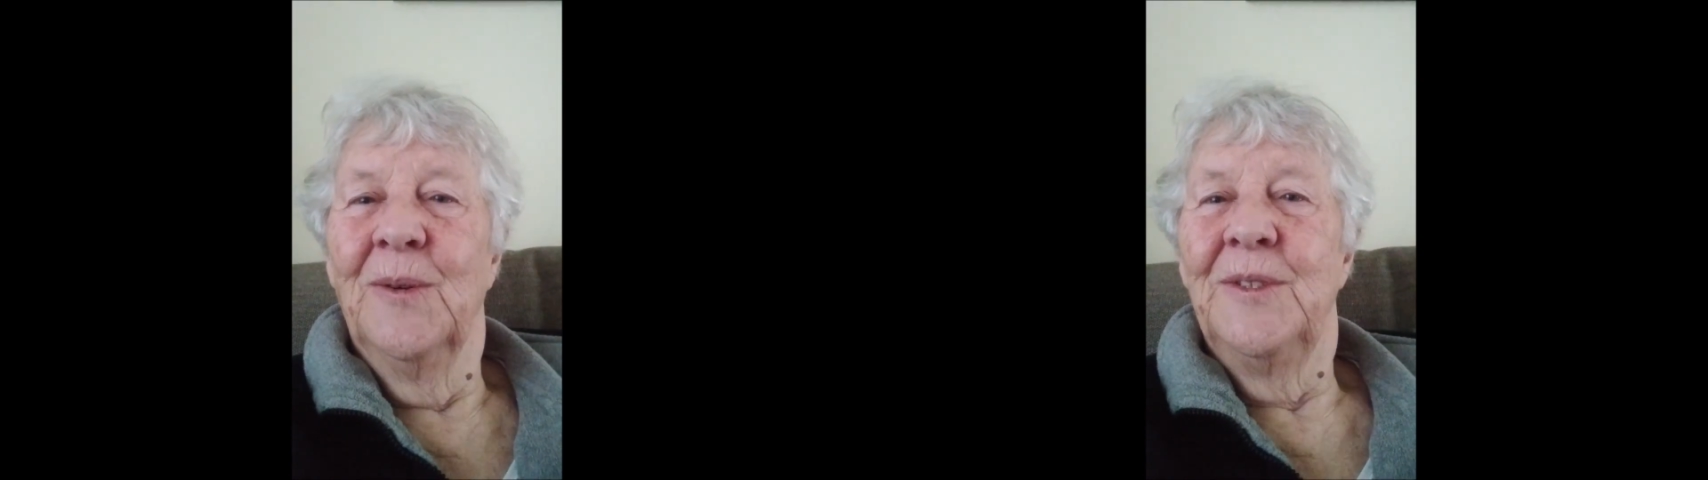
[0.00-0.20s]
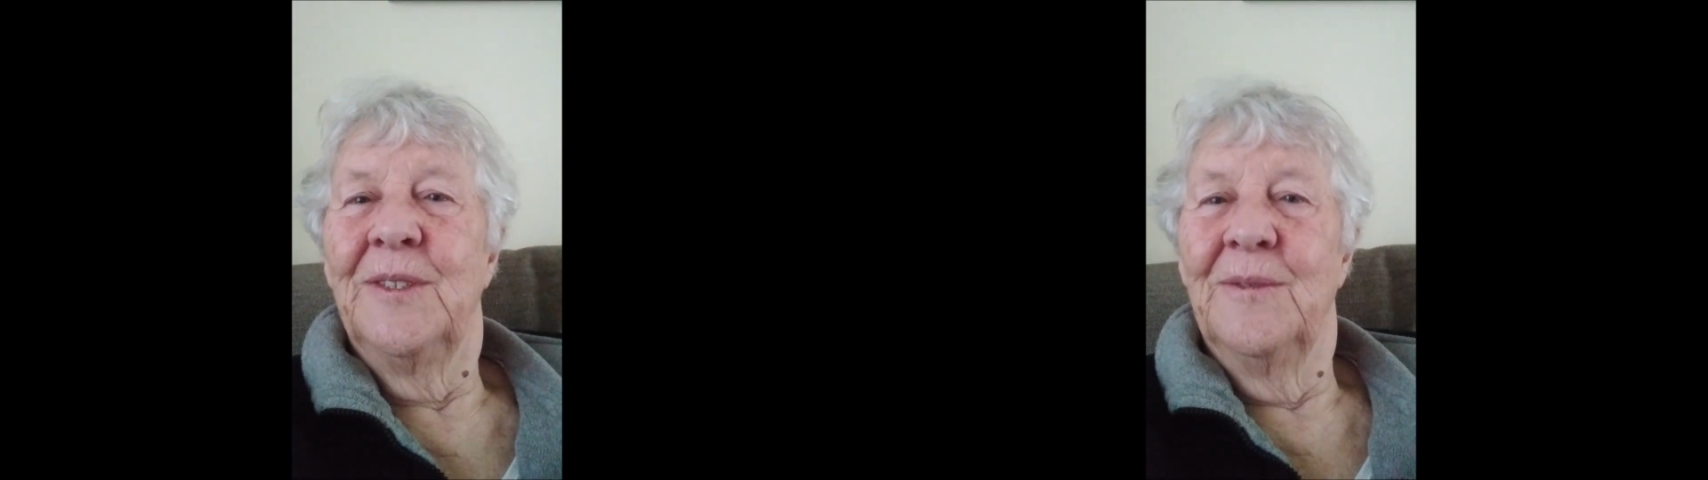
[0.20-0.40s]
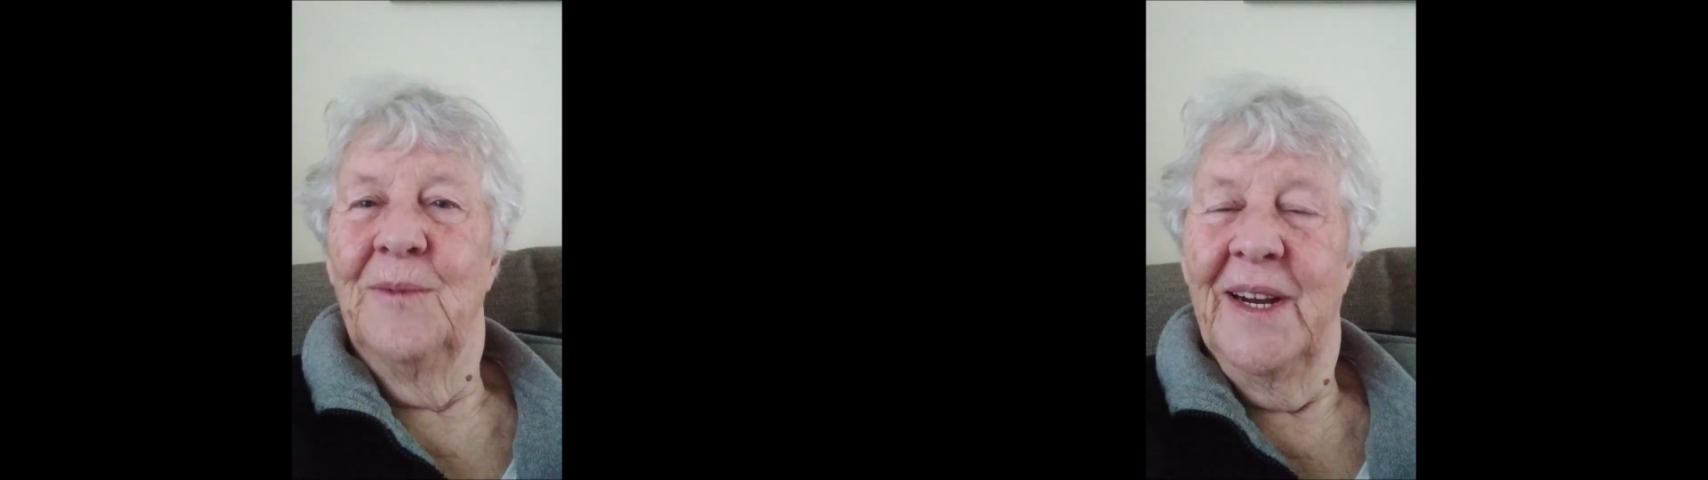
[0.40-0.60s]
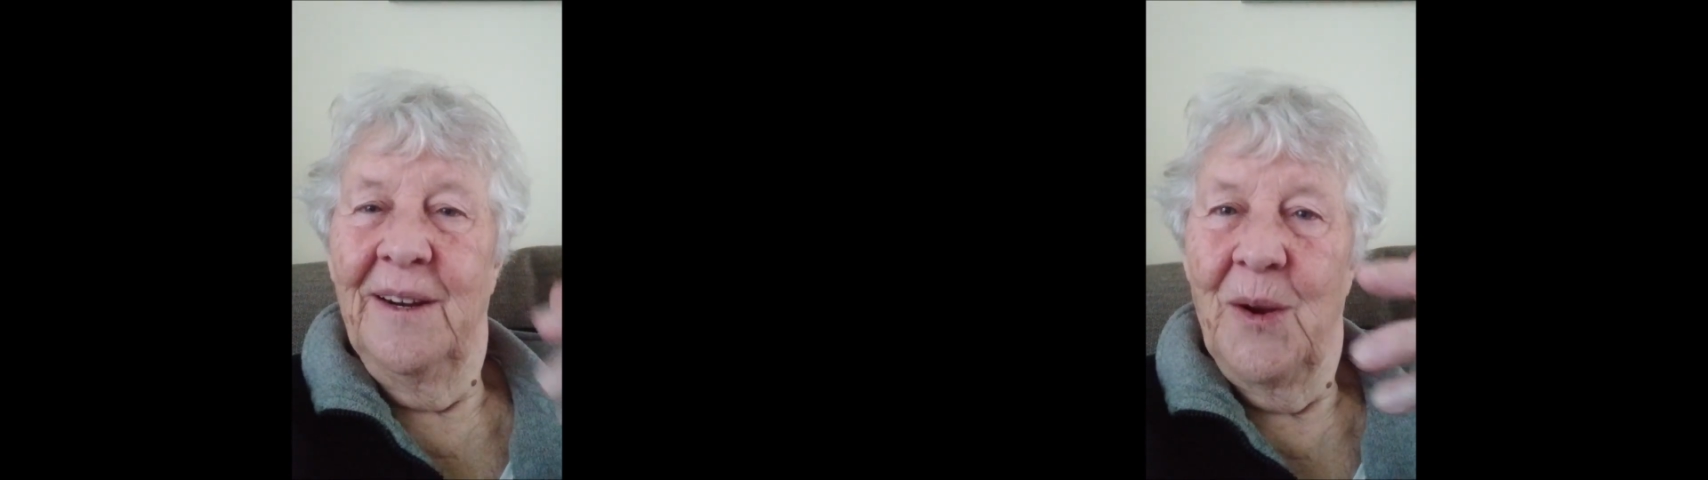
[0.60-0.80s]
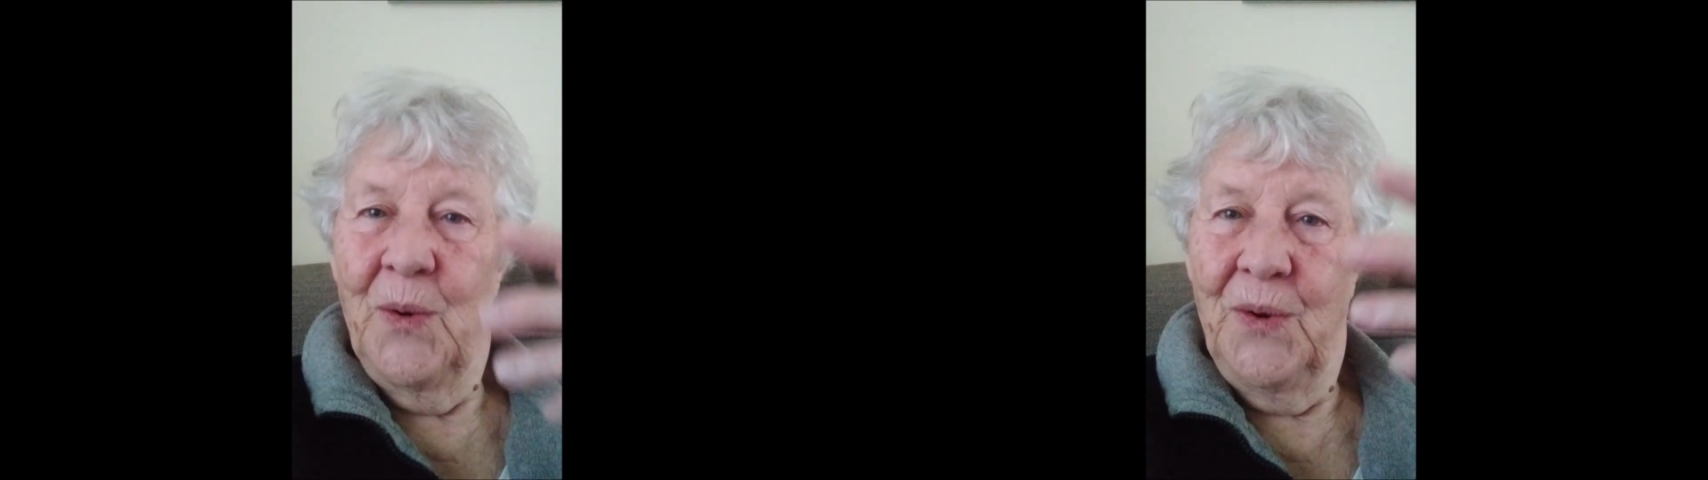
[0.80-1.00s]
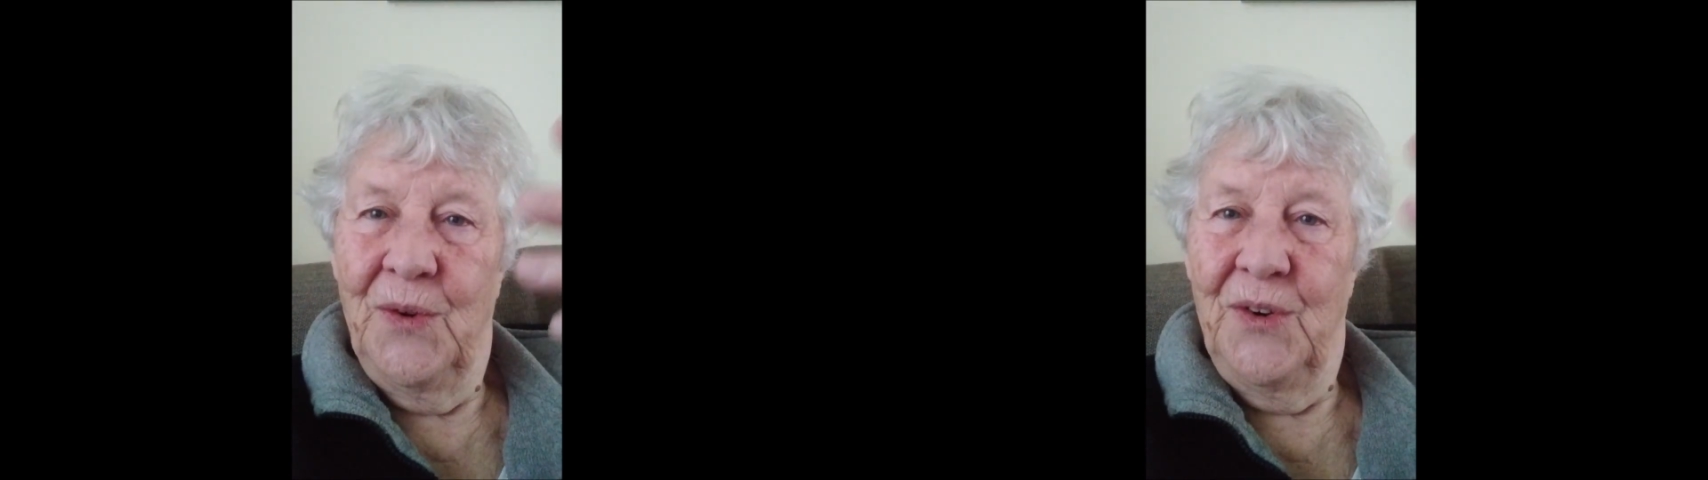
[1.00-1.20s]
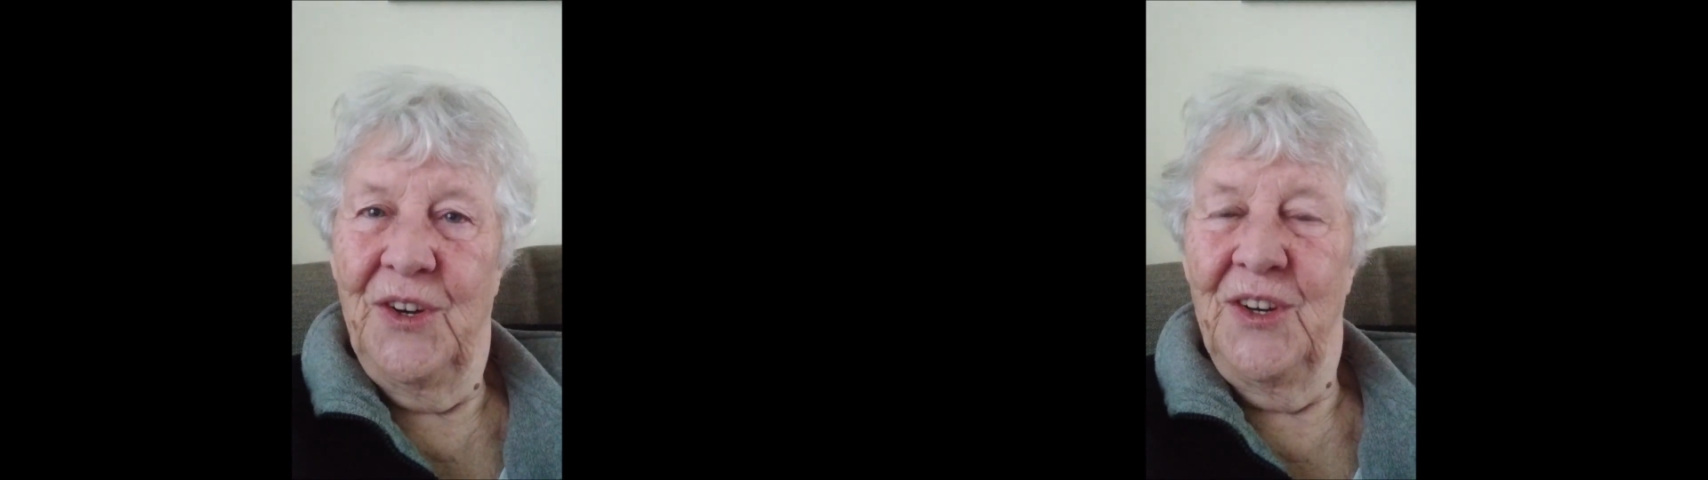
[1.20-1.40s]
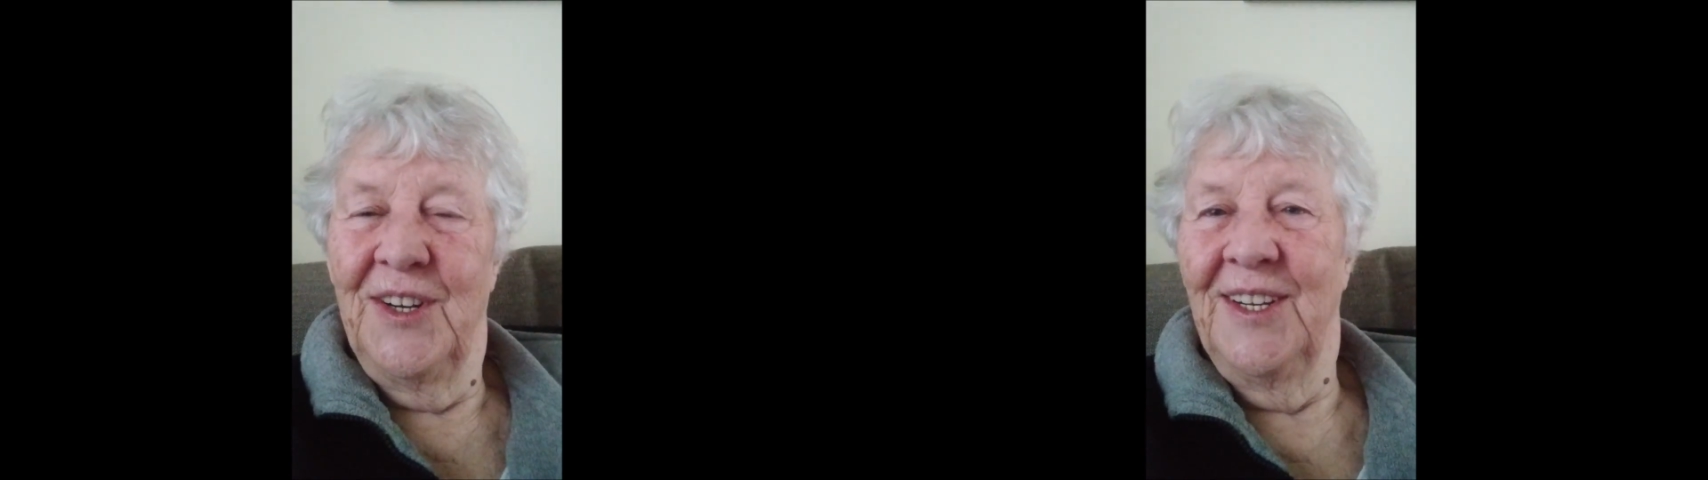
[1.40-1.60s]
ocean where
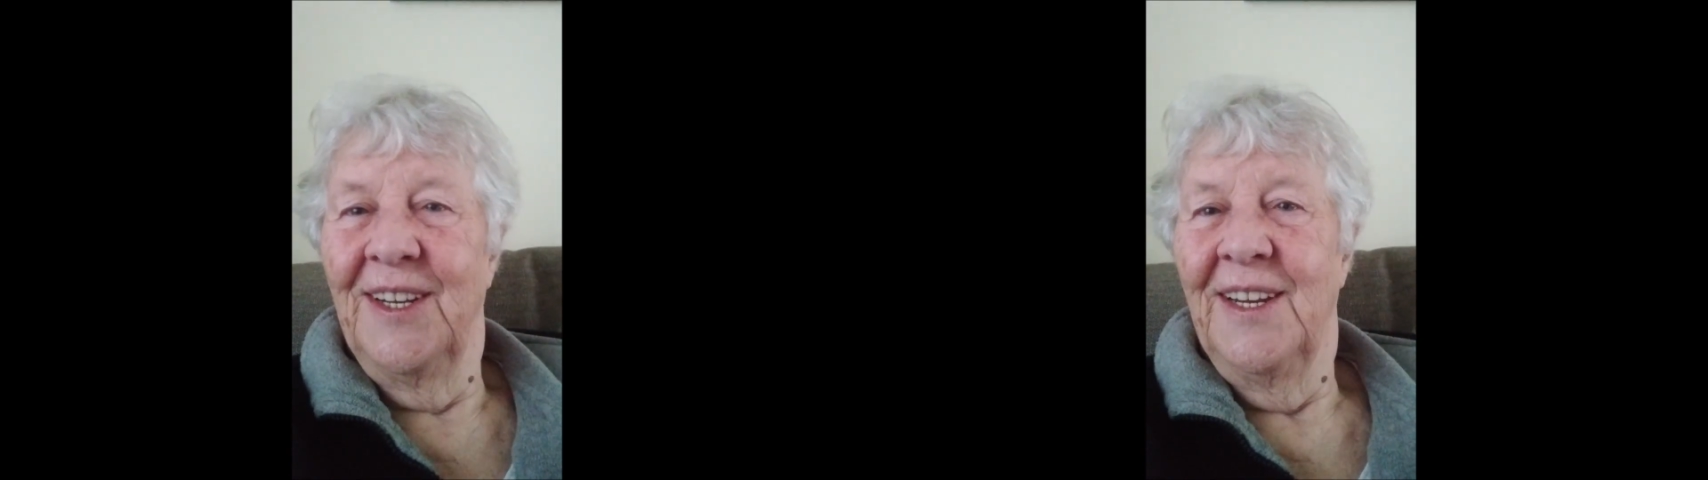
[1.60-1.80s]
whoosh,